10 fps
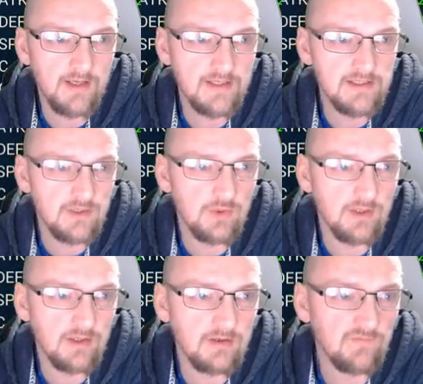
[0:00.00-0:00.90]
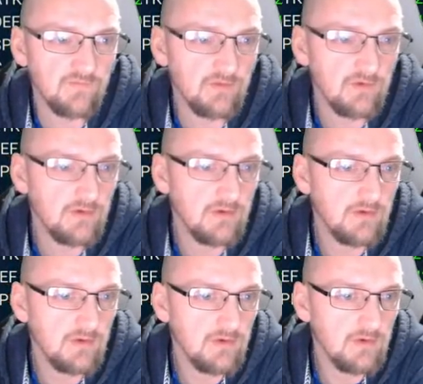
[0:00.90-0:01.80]
Is he quick enough?
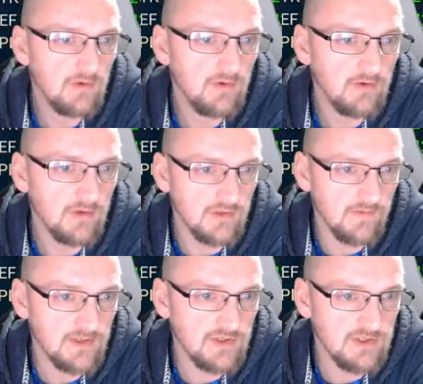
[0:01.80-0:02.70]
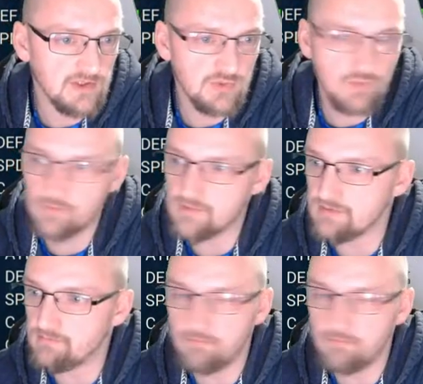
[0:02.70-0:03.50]
Because I've actually swapped his